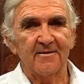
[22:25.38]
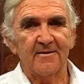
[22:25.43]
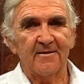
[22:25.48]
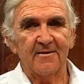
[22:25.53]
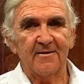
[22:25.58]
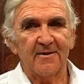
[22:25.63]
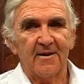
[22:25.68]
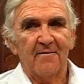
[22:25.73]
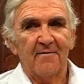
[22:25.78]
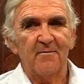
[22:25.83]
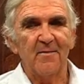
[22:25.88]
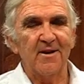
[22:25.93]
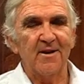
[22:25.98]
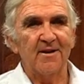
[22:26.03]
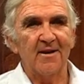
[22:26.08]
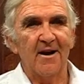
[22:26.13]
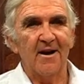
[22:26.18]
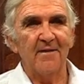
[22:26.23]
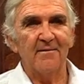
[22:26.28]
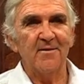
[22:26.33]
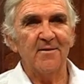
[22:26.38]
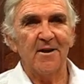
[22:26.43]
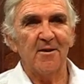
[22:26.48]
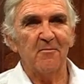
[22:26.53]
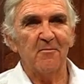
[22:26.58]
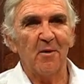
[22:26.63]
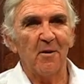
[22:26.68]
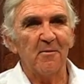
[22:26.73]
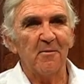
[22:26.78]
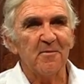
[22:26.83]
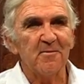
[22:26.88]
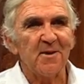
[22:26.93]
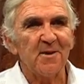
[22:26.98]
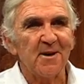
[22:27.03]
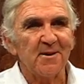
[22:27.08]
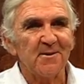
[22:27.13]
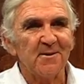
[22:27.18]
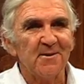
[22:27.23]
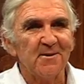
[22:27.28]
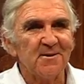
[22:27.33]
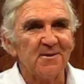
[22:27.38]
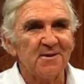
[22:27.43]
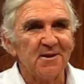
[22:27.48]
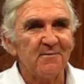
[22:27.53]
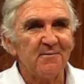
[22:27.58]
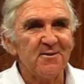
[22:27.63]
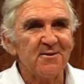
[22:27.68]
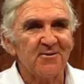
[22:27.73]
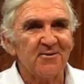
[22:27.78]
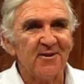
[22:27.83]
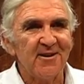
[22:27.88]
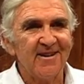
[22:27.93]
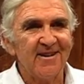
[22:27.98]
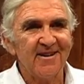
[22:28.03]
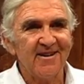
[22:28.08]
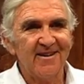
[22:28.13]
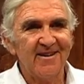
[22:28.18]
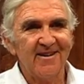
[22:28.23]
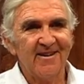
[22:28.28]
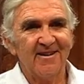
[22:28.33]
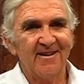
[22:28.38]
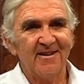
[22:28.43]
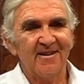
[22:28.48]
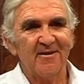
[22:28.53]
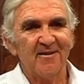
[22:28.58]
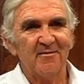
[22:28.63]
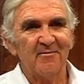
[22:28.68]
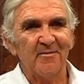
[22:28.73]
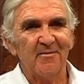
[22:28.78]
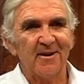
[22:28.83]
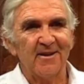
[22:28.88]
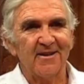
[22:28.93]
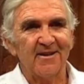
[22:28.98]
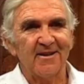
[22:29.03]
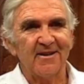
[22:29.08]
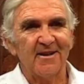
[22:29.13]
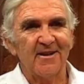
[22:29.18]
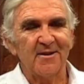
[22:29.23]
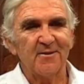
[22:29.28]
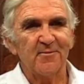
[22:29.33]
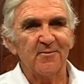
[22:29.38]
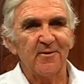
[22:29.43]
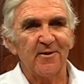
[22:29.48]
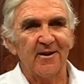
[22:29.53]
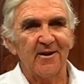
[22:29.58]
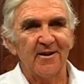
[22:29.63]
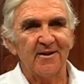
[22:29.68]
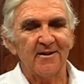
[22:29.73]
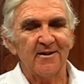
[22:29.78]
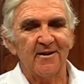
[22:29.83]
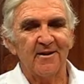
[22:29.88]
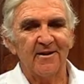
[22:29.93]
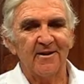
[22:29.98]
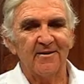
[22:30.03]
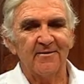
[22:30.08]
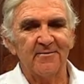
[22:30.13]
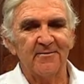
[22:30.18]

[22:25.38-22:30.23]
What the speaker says: I haven't had problems out in Civvy Street, but that's where I